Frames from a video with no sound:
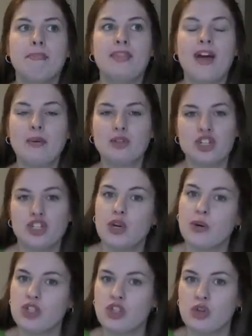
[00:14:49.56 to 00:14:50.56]
but that was just
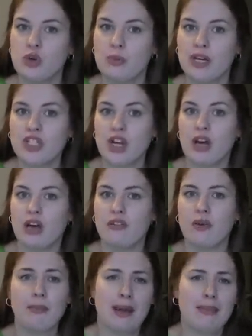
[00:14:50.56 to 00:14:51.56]
showing too much
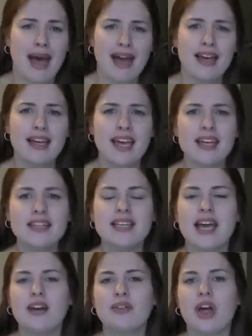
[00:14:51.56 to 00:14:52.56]
of my back, I
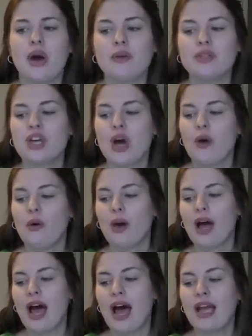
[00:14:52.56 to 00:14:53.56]
guess. I don't know. So
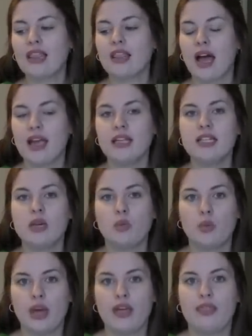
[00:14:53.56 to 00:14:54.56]
I liked
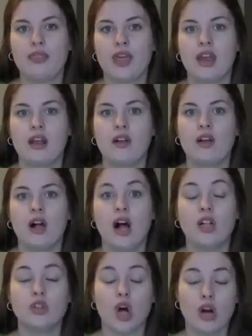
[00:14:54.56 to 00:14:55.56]
it with
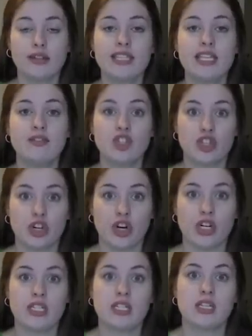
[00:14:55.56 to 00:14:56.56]
a long sleeve
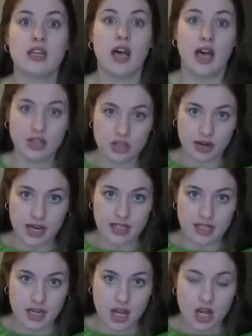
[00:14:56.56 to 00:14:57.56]
shirt under
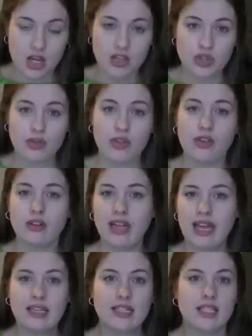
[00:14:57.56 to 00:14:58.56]
it so that the
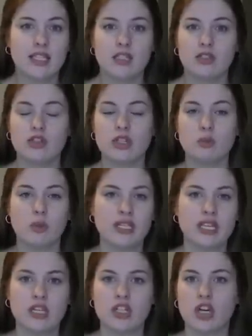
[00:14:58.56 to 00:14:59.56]
lace just
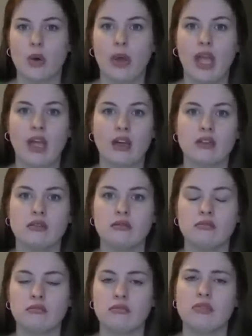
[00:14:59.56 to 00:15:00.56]
wasn't showing
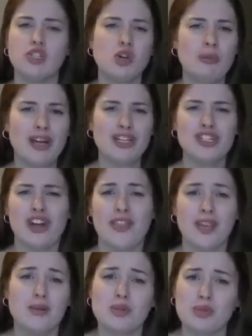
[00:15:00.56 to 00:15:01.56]
too much.
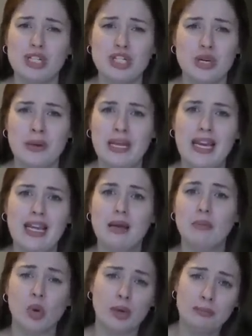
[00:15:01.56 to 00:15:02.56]
Not that it was really showing any
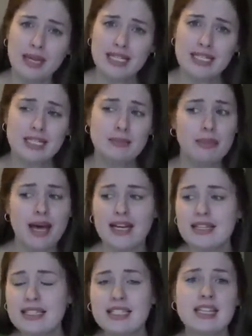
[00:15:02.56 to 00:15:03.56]
important bits,
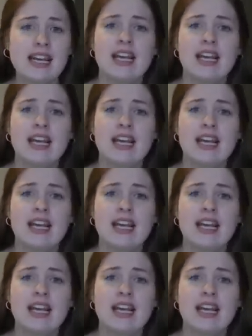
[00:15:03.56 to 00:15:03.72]
but